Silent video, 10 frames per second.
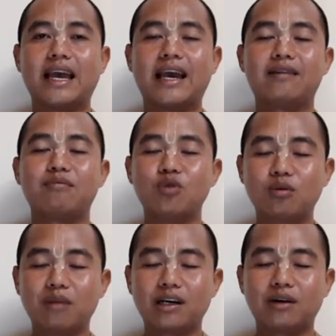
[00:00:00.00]
And
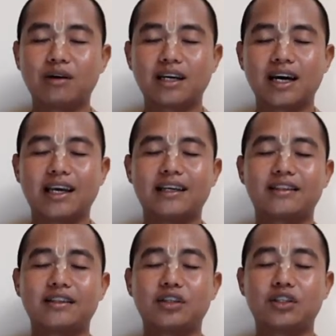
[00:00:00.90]
book Bhagavata
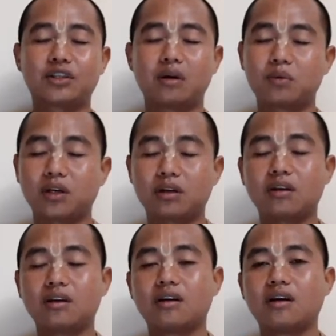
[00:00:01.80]
is a
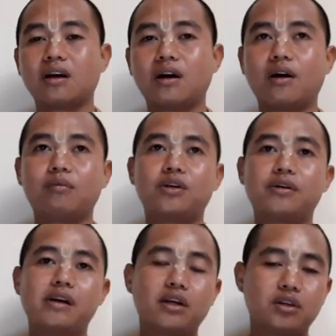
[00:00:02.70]
description of the
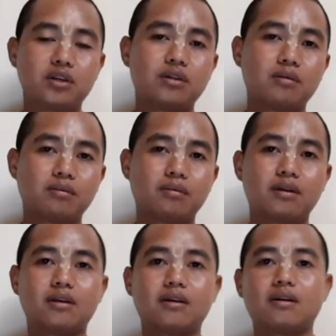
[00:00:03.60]
relationship
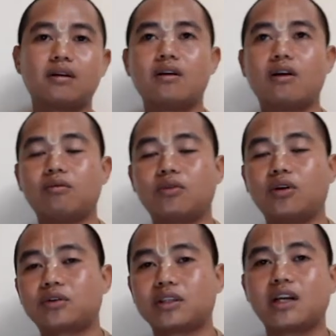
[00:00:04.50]
of
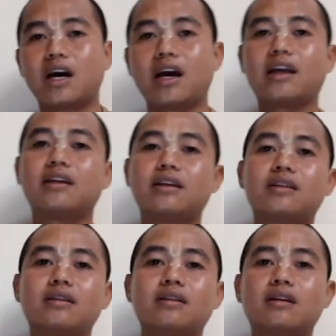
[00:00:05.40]
Lord Krishna and
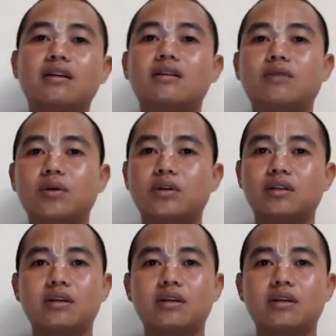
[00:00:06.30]
his devotees.